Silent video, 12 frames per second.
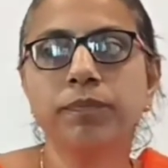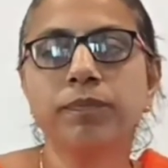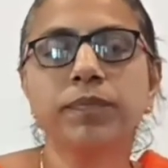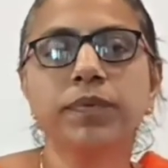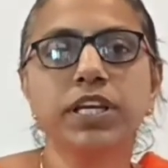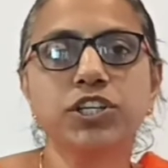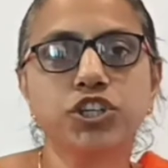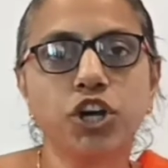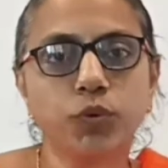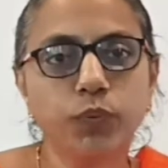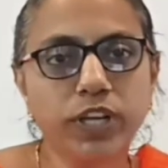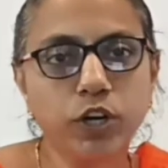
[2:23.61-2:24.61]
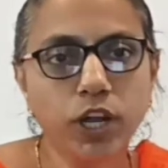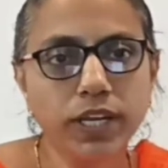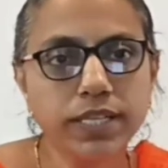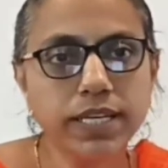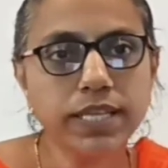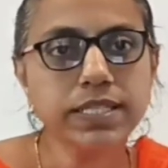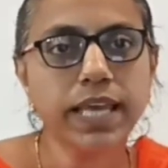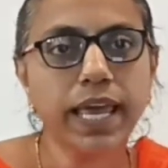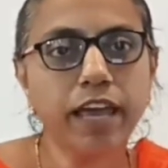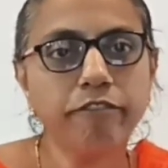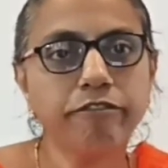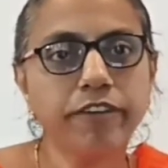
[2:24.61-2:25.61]
In short, we call it as
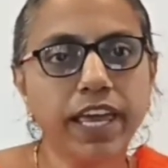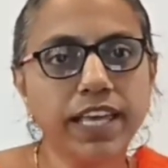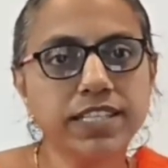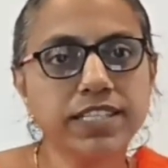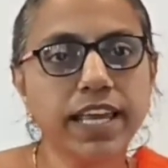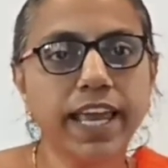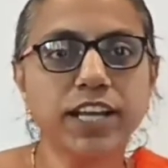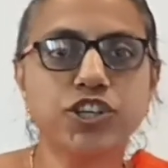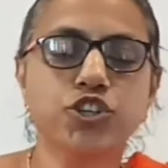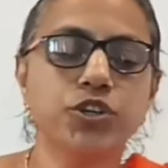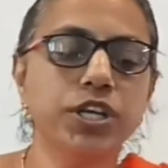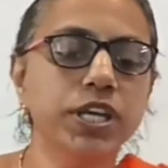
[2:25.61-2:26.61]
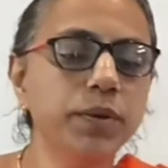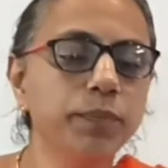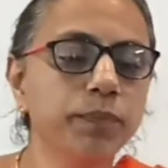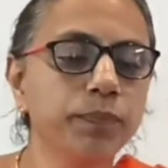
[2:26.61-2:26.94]
FSHD.